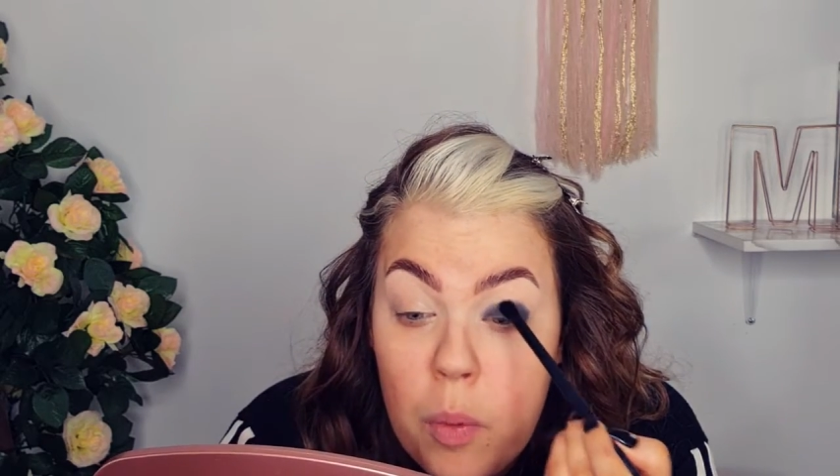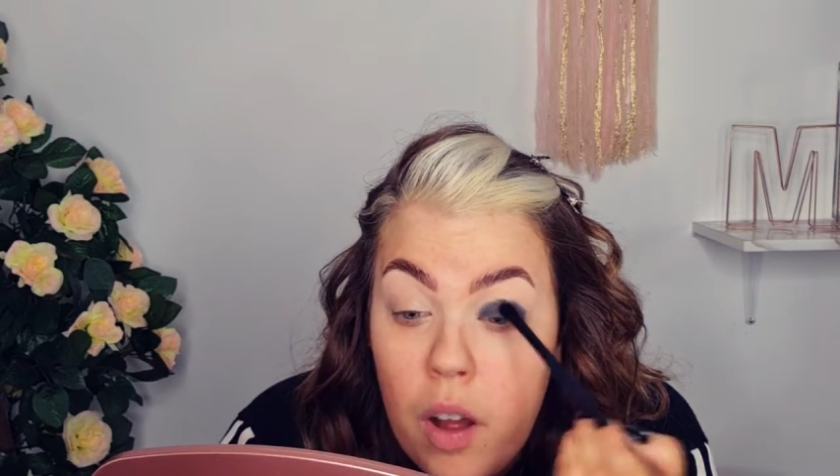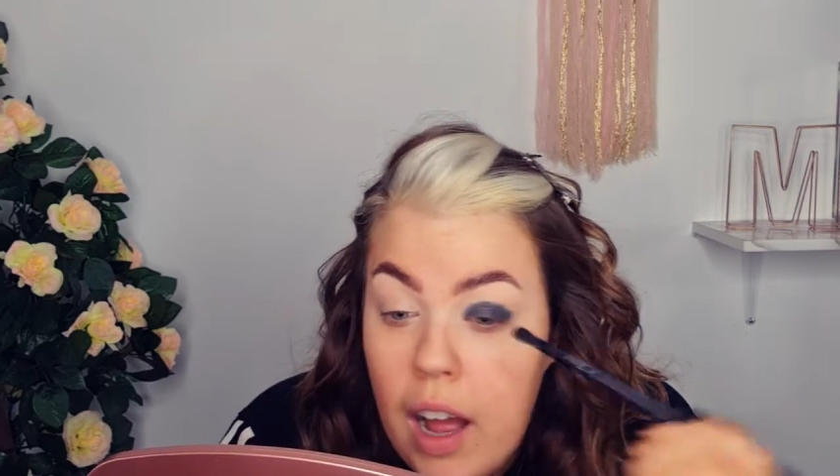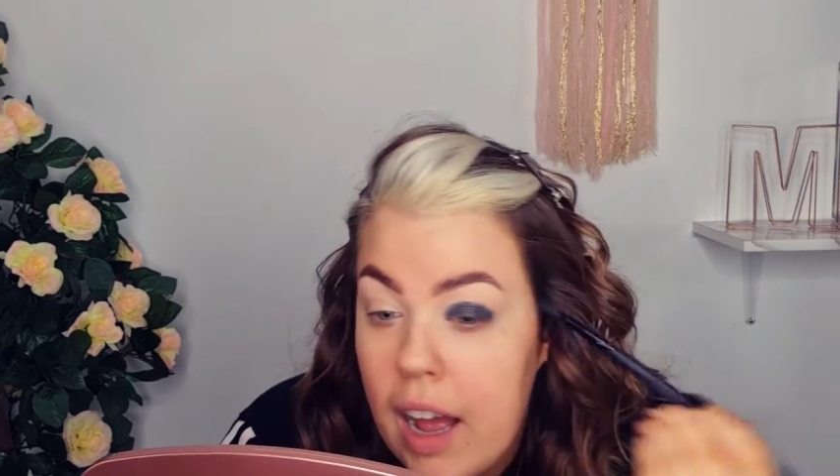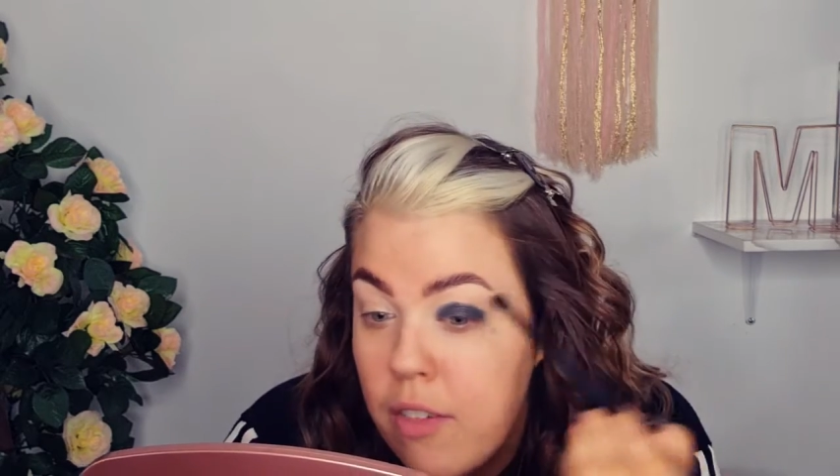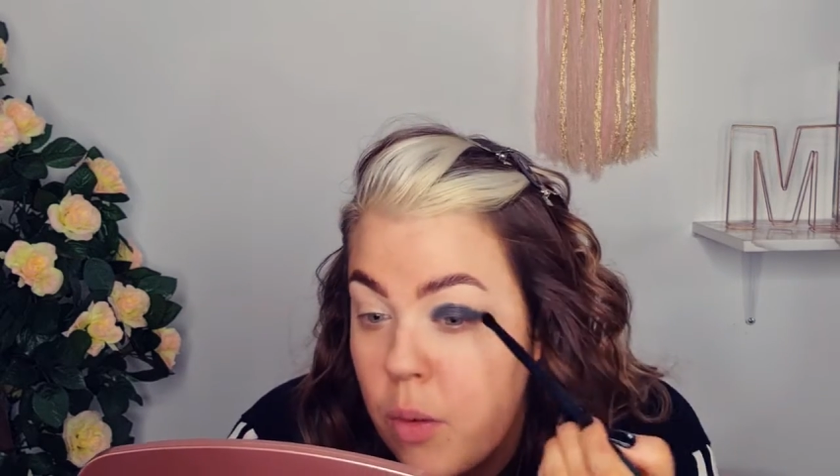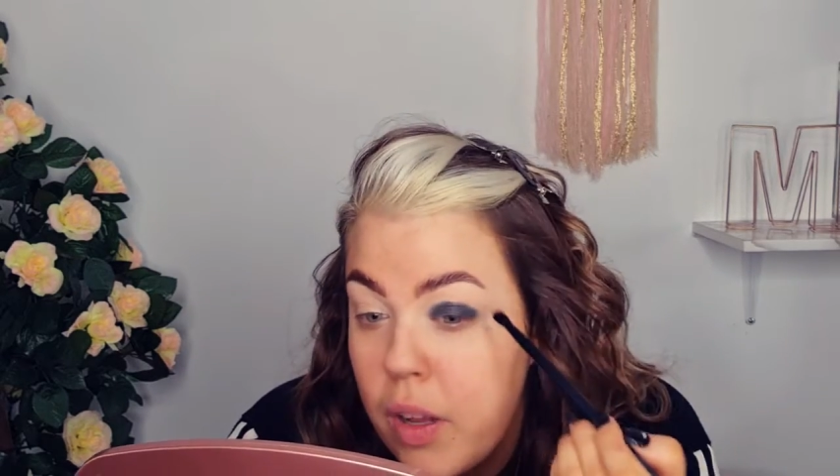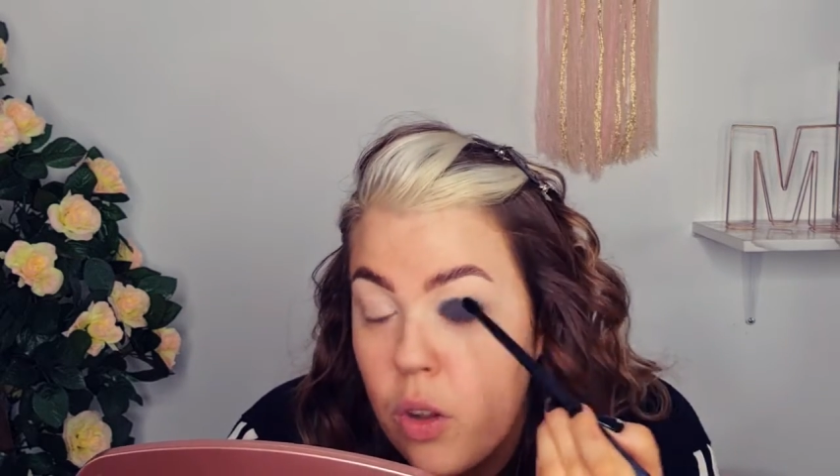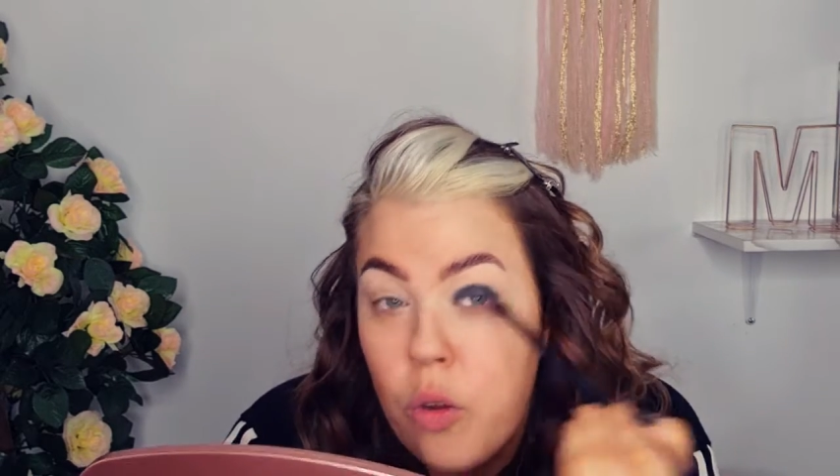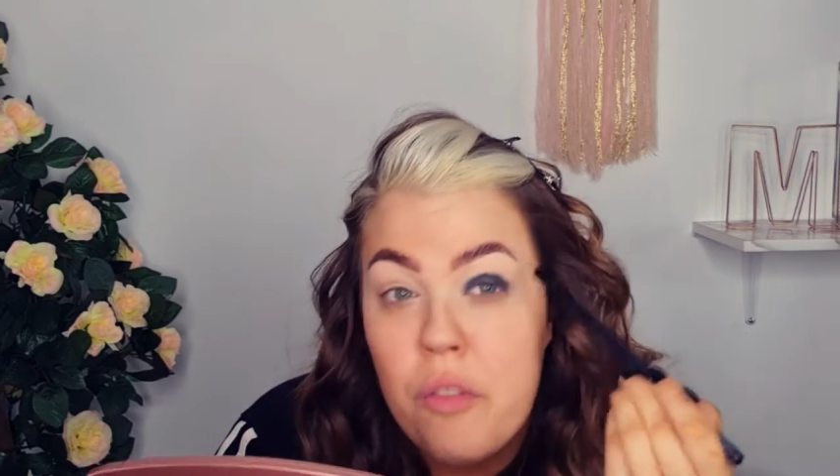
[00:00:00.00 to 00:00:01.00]
but I have
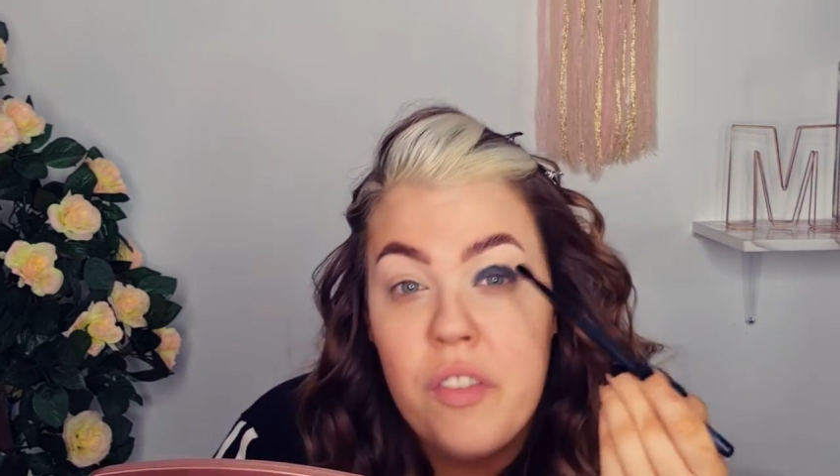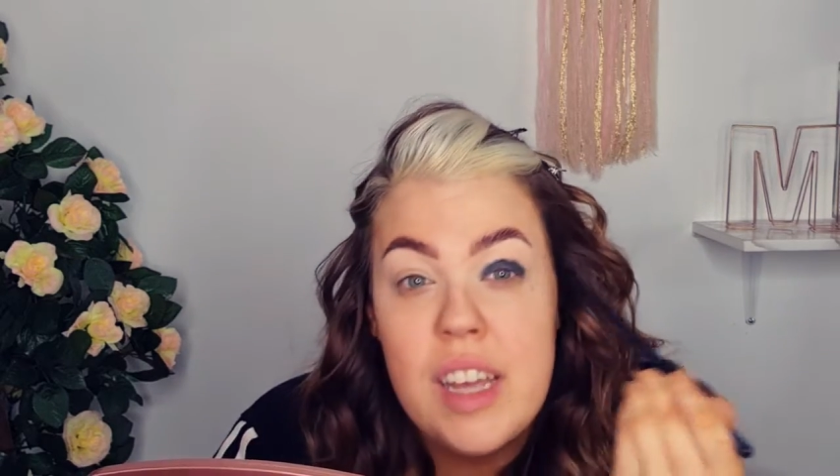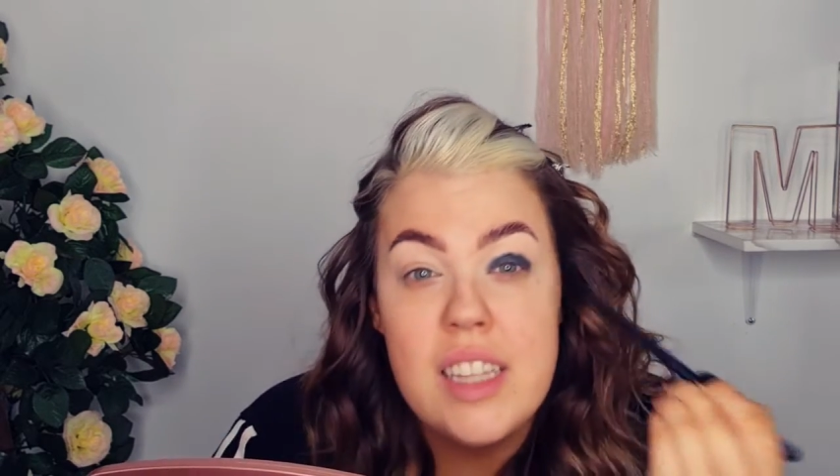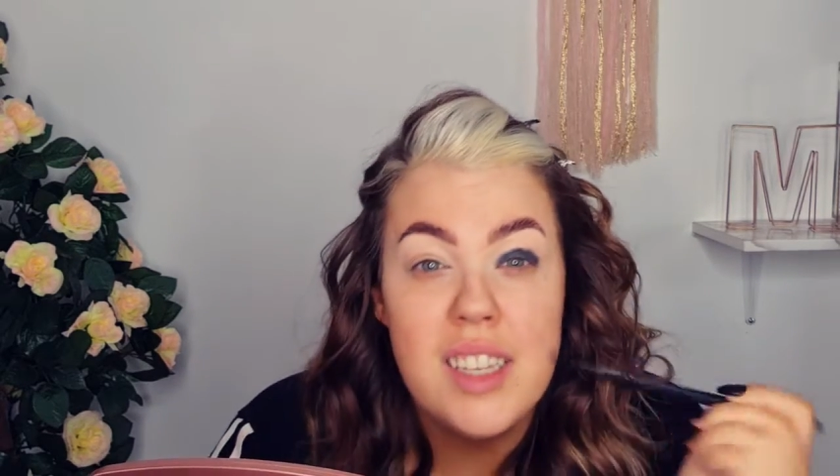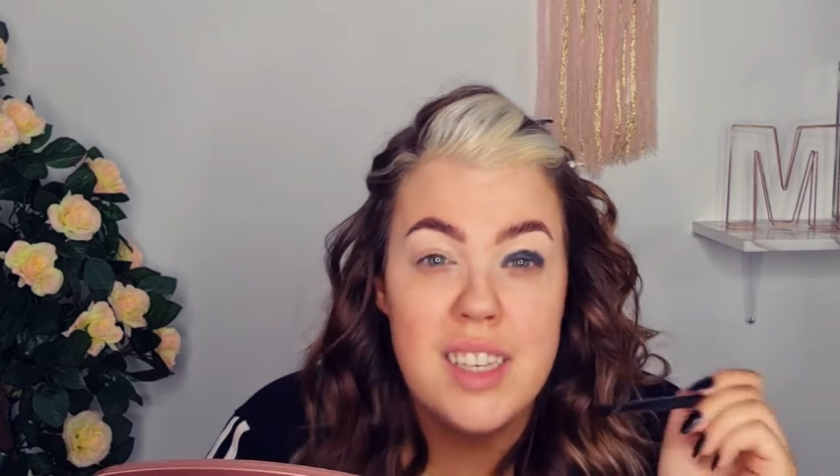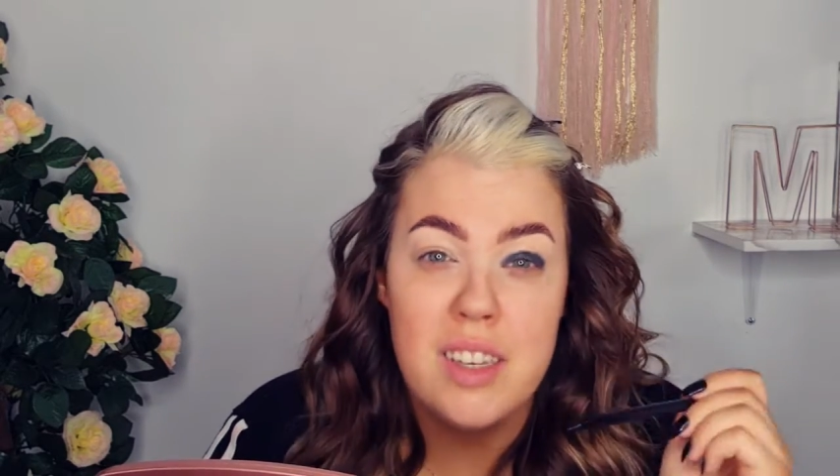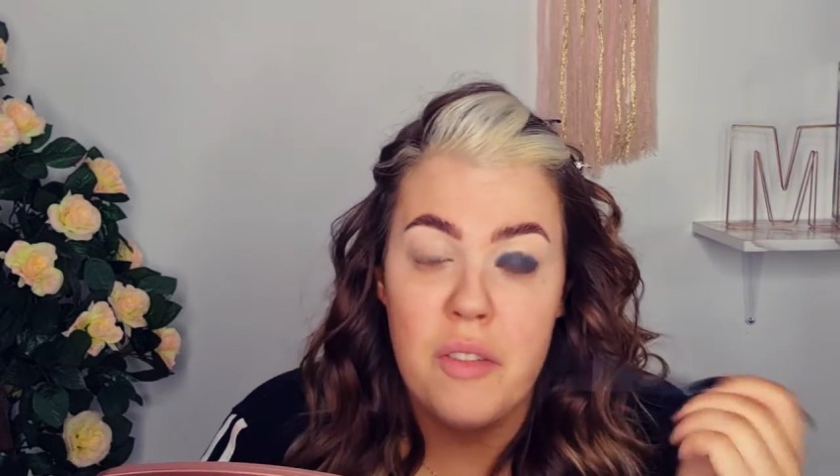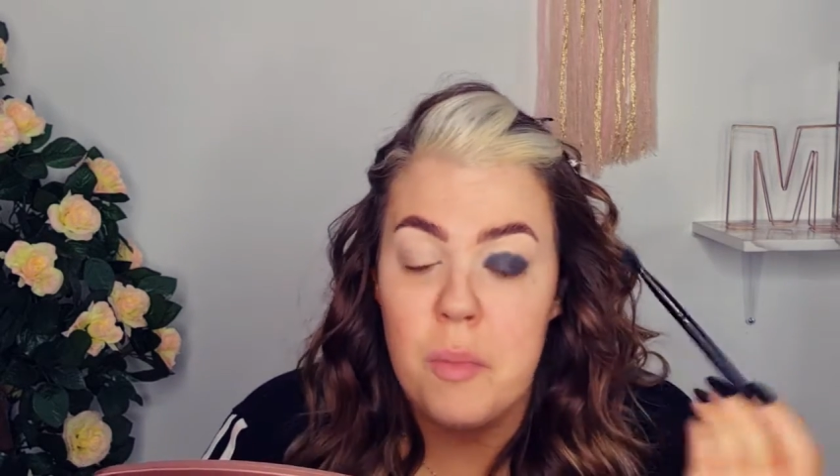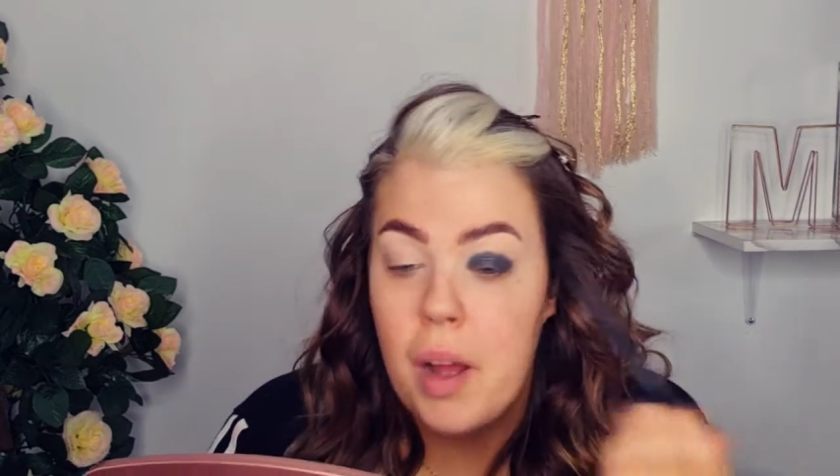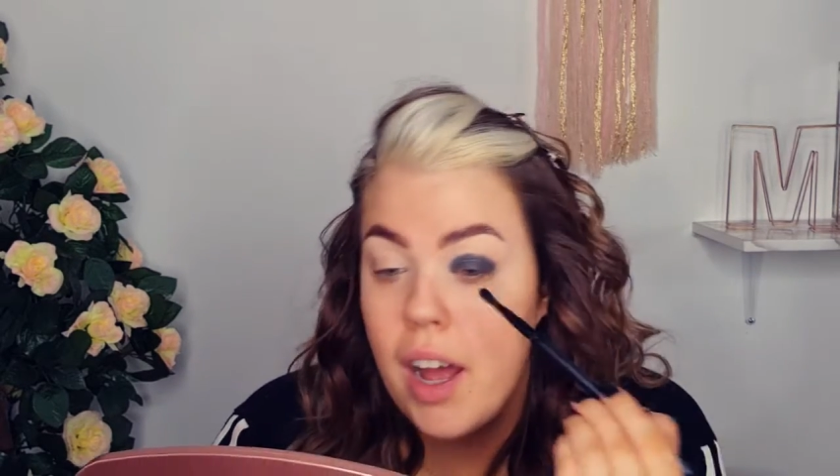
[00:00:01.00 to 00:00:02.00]
quite a lot of veins and
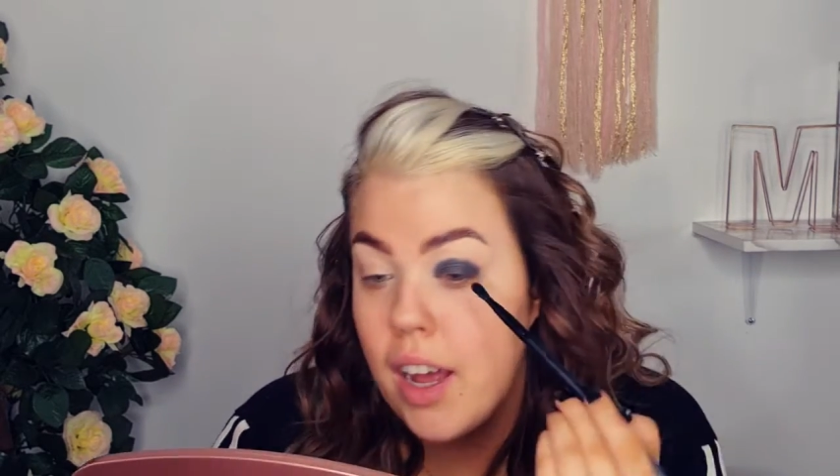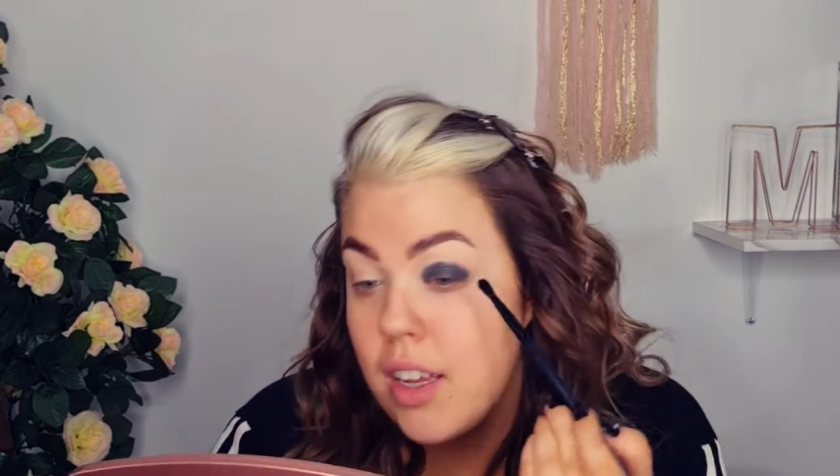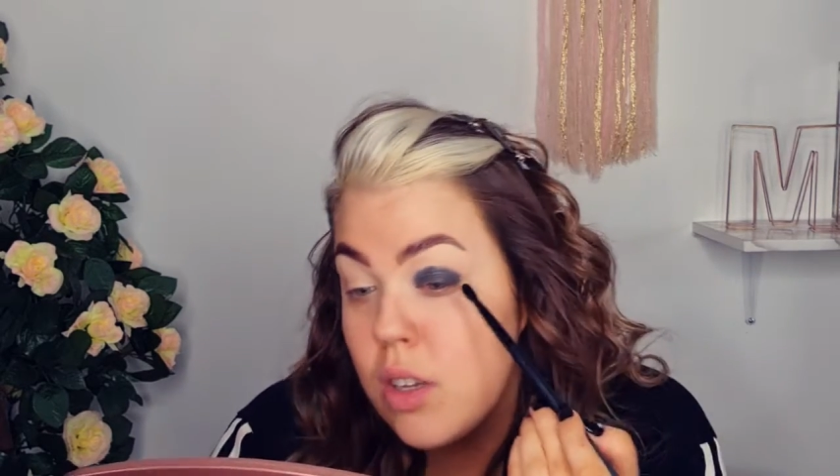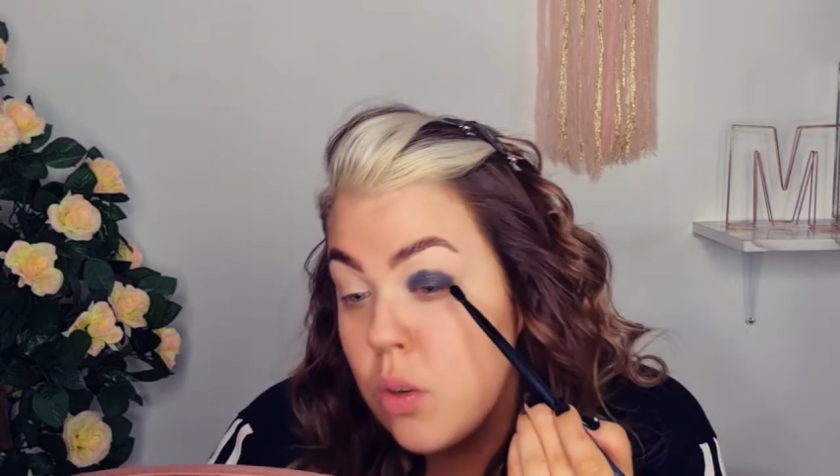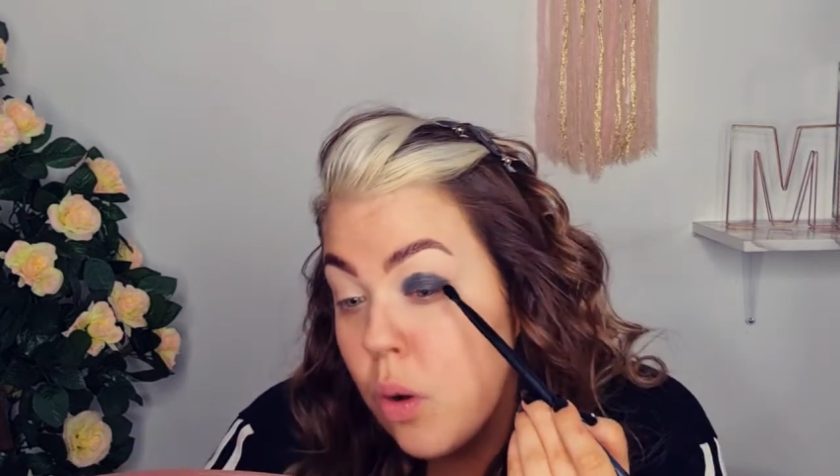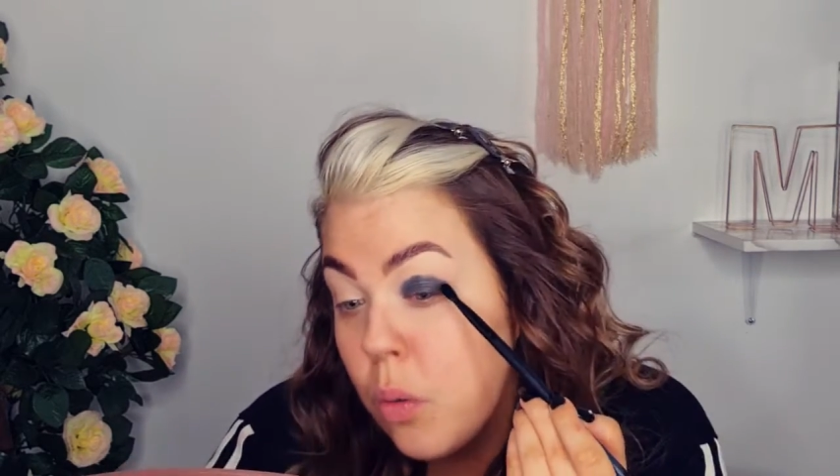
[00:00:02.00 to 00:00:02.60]
stuff in my eyes, so